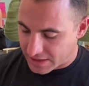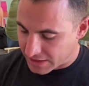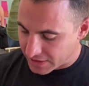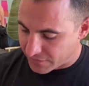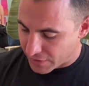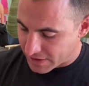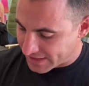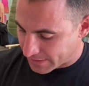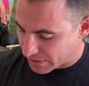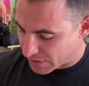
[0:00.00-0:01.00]
This is very
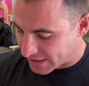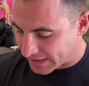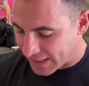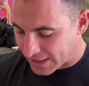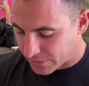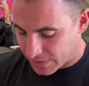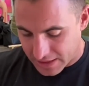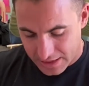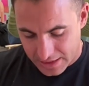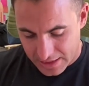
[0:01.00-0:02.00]
similar to last
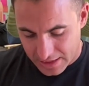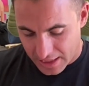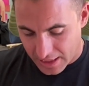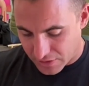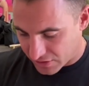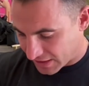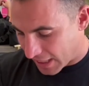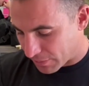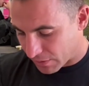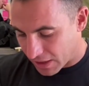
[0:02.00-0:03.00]
week, uh, just
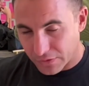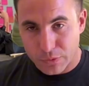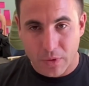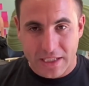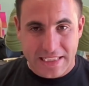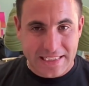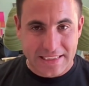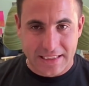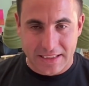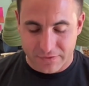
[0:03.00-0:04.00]
up around
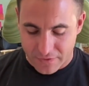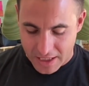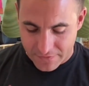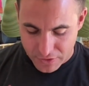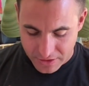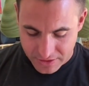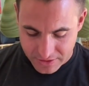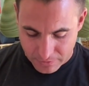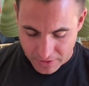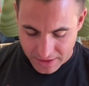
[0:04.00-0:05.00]
25 uh, units
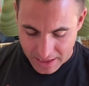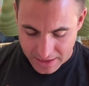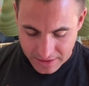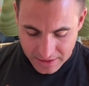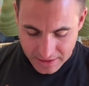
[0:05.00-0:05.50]
around that.